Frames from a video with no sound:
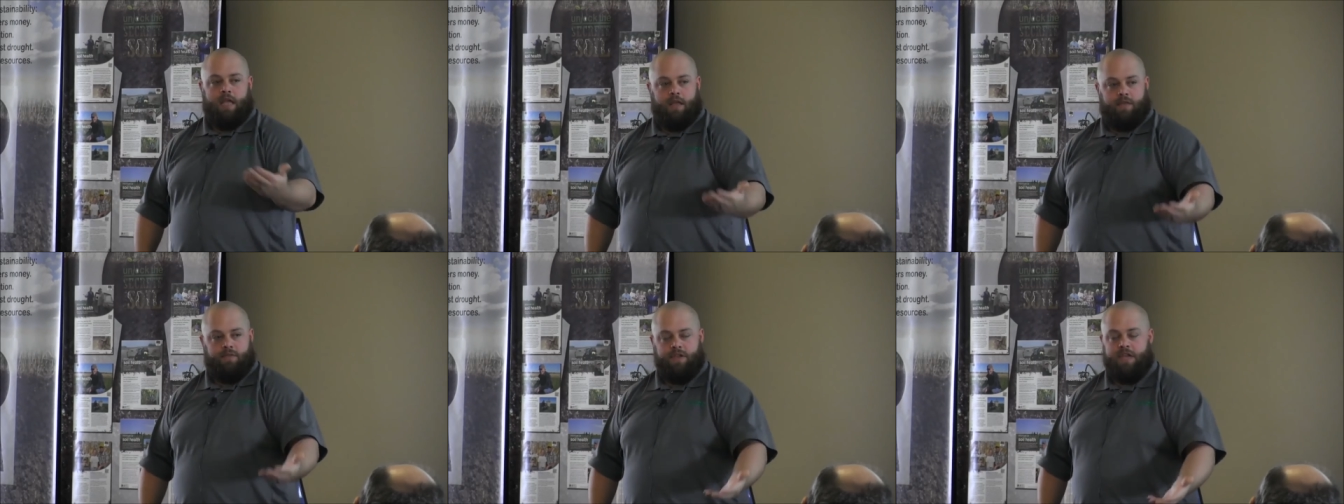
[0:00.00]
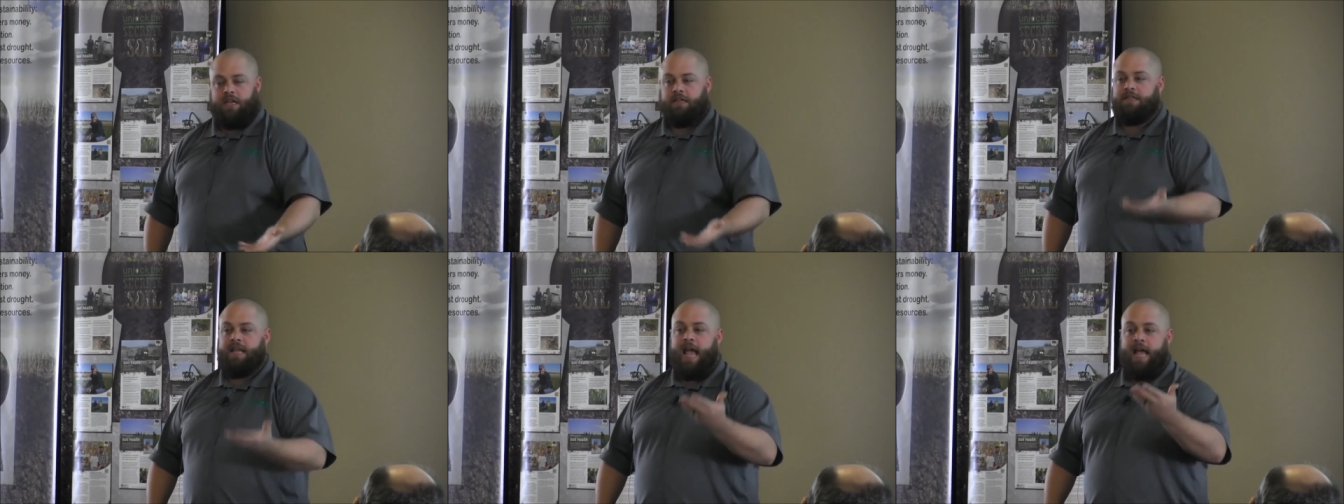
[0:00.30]
the
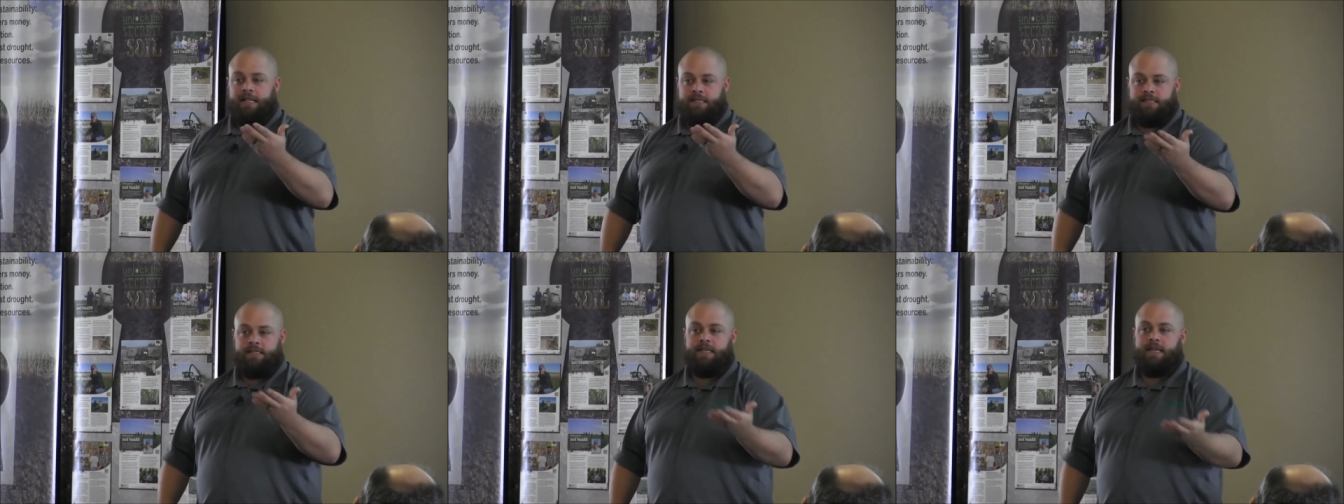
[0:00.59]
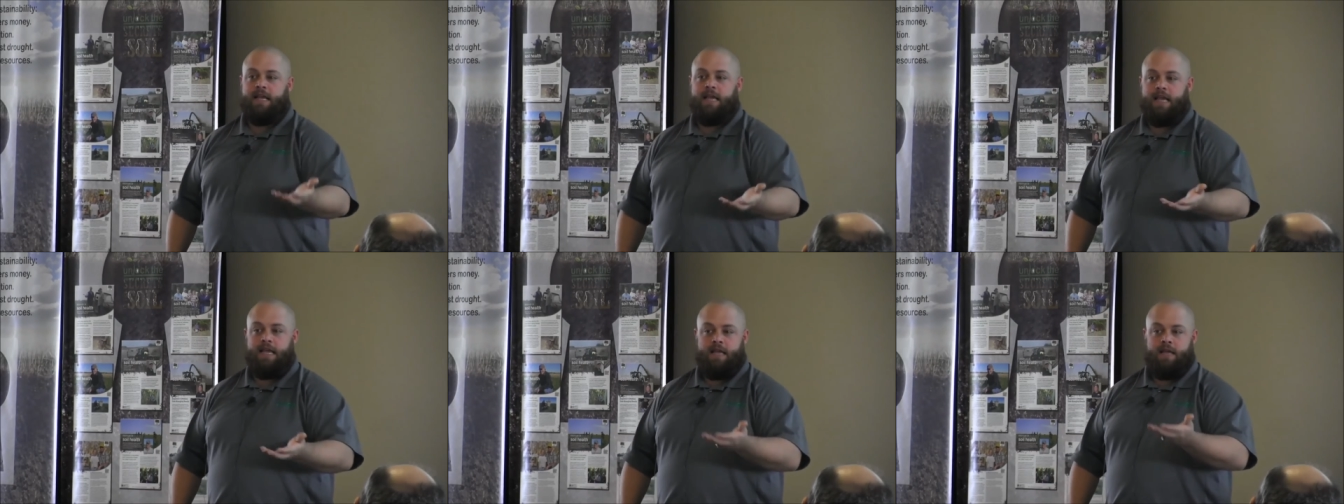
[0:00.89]

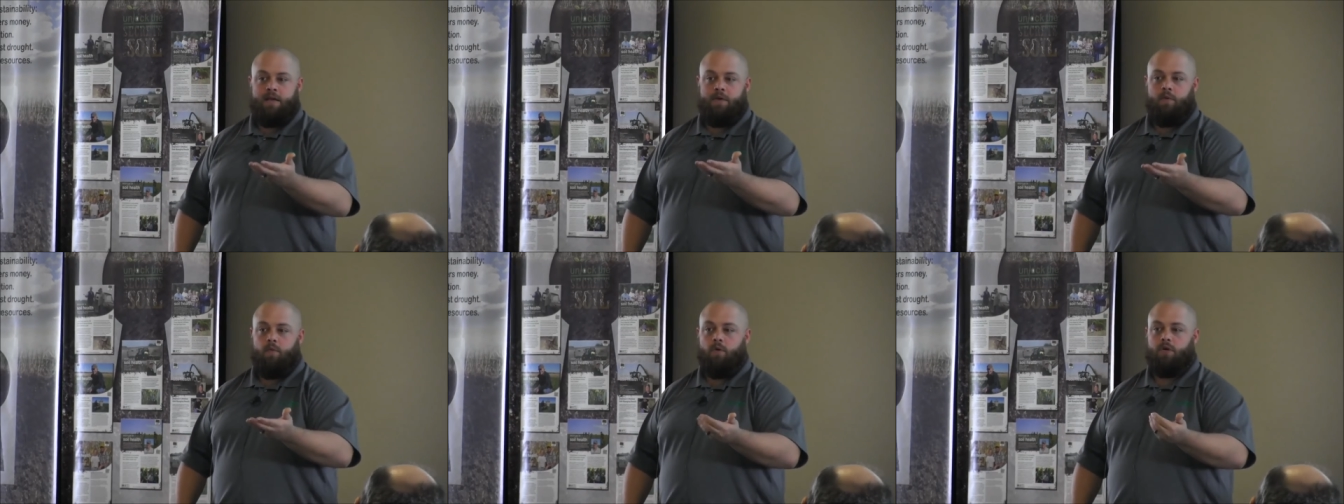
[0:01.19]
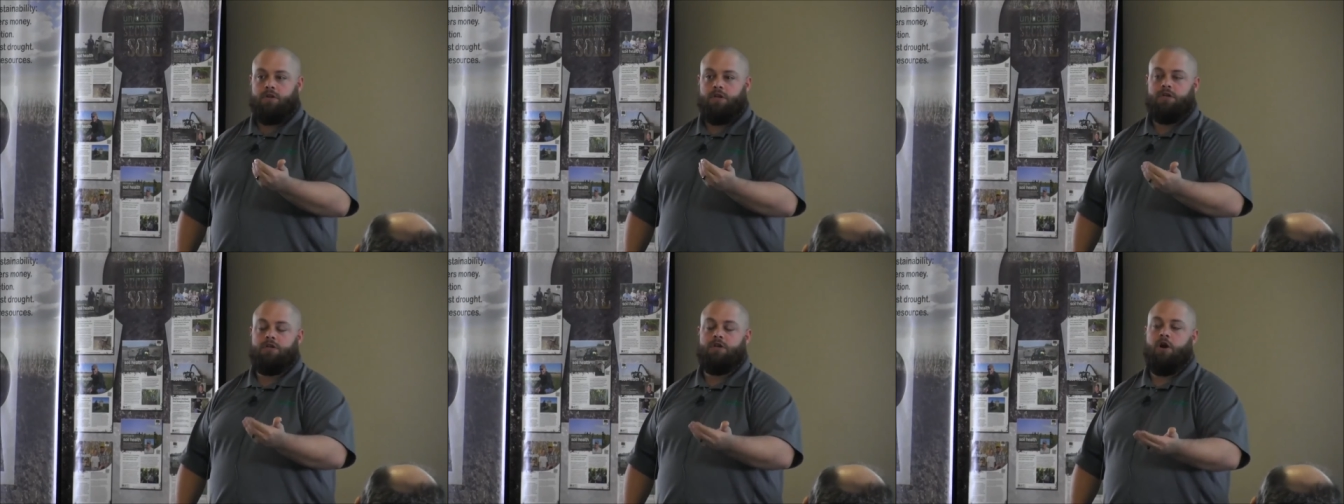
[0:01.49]
intensity will
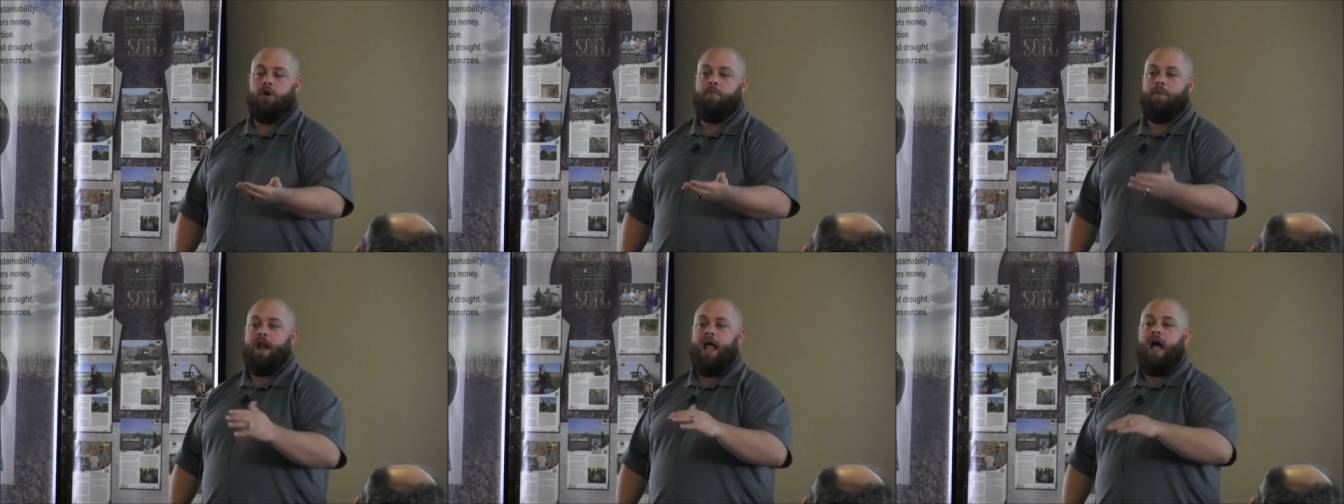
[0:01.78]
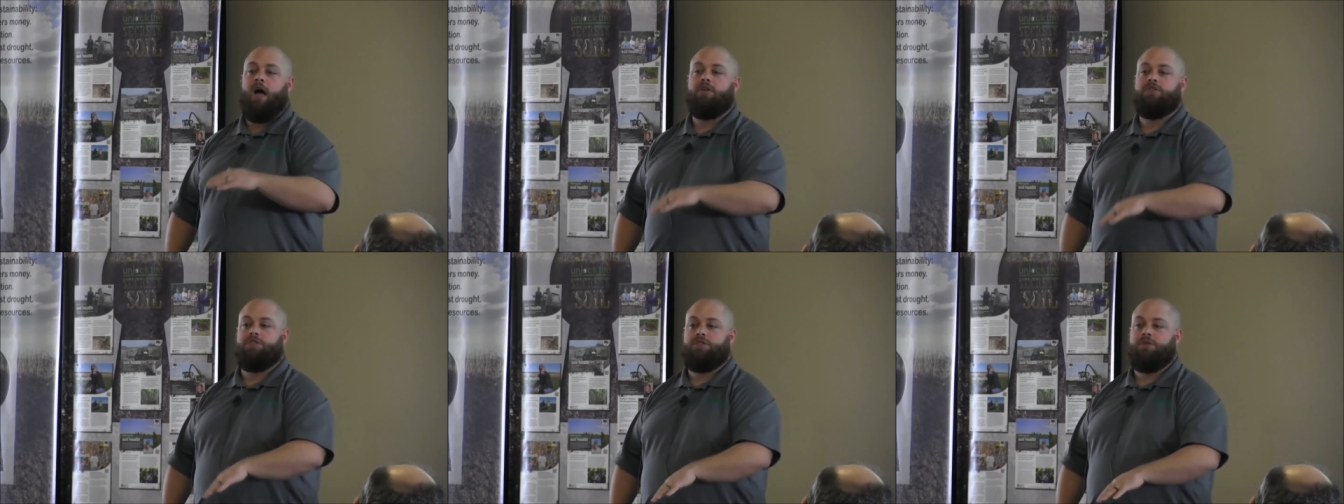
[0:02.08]
determine
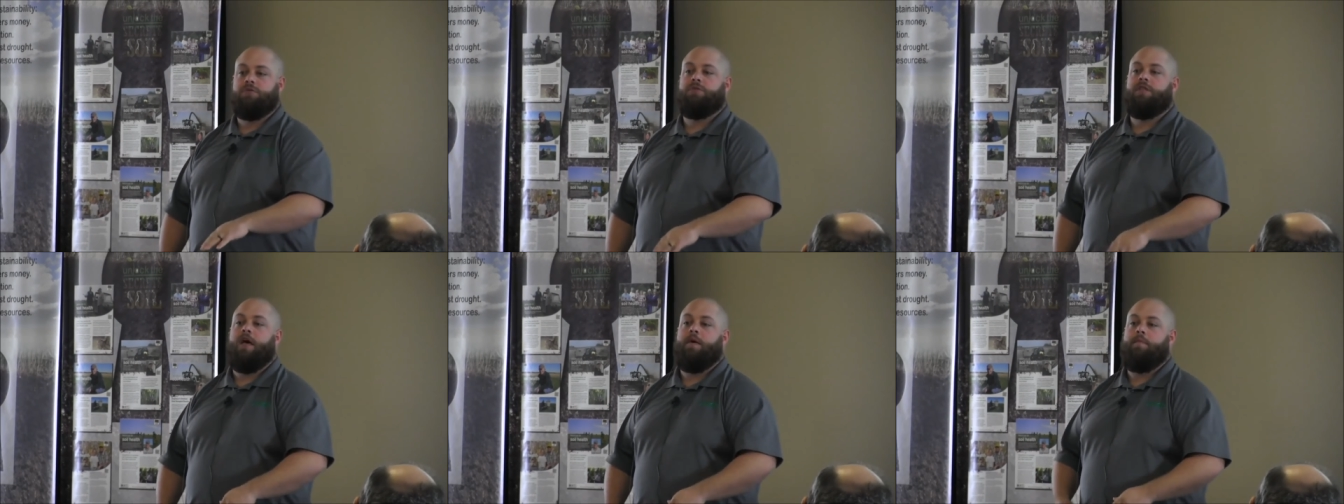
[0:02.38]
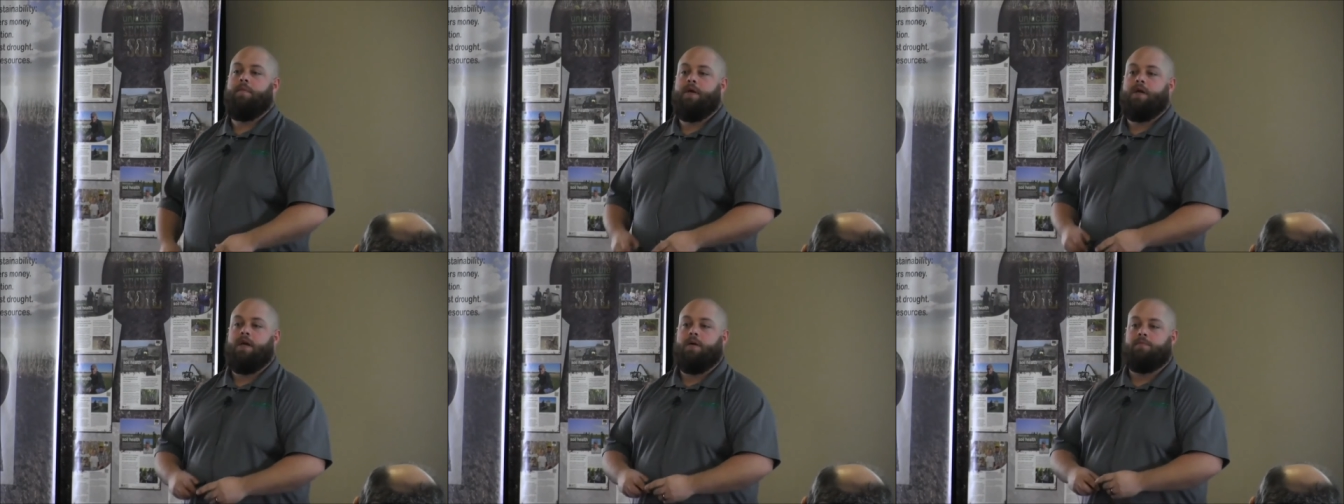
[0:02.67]
how soon that
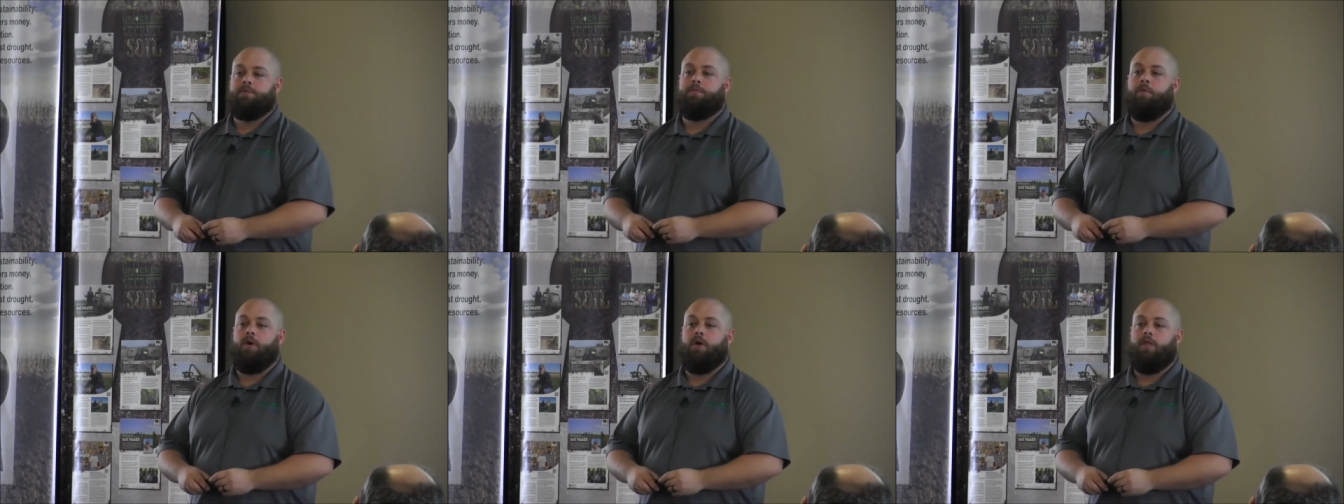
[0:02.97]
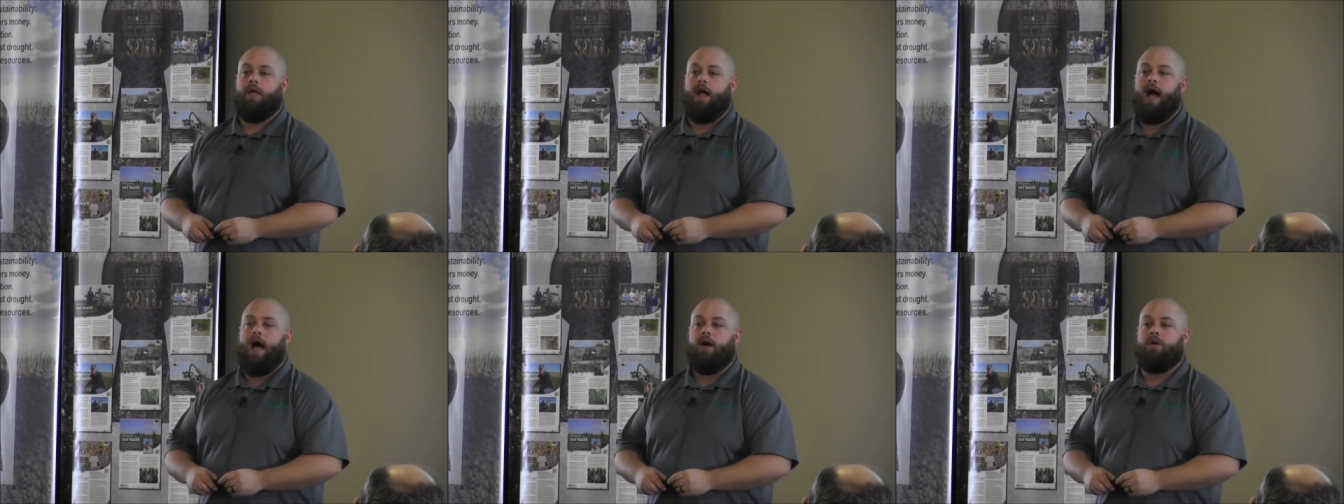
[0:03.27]
becomes part of
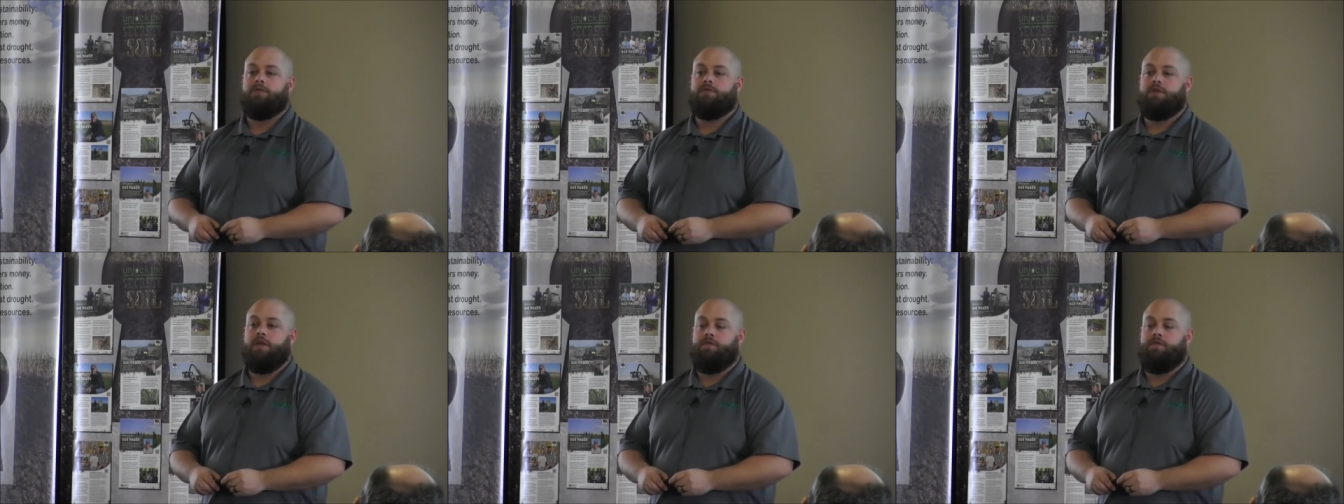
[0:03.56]
the house.